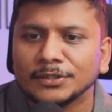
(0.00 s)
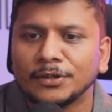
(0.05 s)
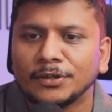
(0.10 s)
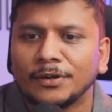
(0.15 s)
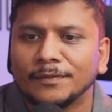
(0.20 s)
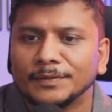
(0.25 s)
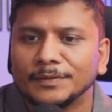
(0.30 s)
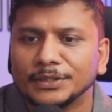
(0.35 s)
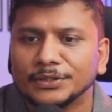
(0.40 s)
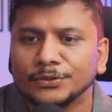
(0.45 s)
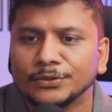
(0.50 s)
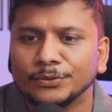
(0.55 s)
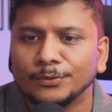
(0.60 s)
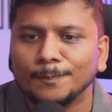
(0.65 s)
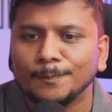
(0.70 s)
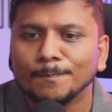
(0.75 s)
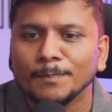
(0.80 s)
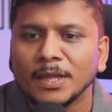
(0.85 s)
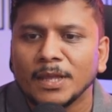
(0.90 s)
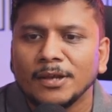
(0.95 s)
of this hole.
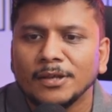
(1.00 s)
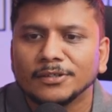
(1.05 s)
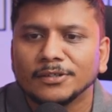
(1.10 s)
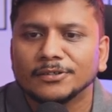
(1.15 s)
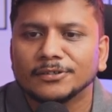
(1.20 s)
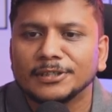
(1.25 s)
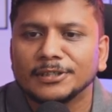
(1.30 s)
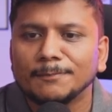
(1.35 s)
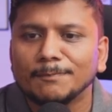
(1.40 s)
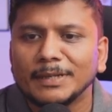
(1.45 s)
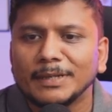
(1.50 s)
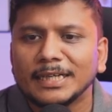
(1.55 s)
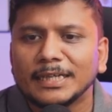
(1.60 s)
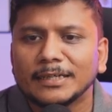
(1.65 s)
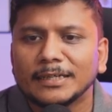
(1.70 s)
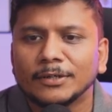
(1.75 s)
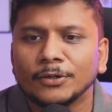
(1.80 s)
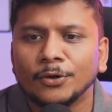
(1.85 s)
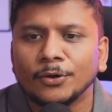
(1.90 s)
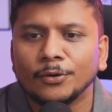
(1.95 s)
So simply
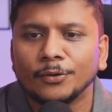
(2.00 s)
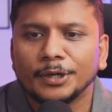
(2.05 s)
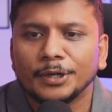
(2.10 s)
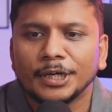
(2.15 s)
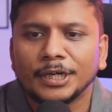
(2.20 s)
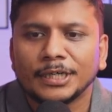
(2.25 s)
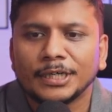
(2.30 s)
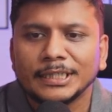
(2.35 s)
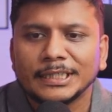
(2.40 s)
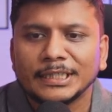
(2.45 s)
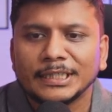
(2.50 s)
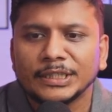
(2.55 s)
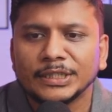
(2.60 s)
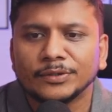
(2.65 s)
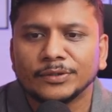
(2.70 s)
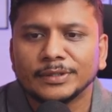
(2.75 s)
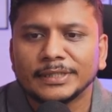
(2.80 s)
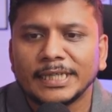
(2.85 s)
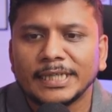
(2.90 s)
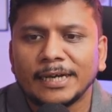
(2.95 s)
go here in
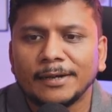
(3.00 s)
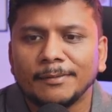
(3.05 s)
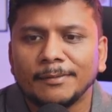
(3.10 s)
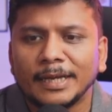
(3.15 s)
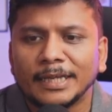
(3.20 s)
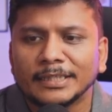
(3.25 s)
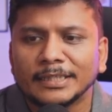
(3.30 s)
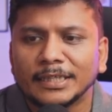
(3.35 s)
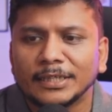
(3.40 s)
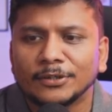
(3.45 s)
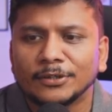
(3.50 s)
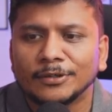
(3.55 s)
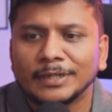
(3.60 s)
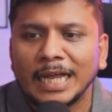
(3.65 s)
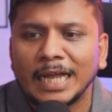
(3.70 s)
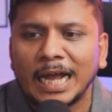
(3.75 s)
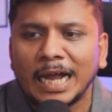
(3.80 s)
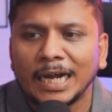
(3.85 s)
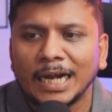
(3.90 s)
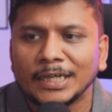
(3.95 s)
note tab and click on
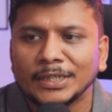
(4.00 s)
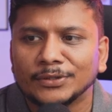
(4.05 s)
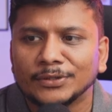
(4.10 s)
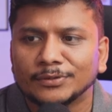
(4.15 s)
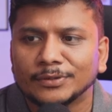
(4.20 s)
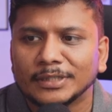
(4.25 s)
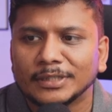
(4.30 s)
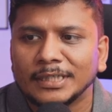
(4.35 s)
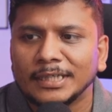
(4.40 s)
add note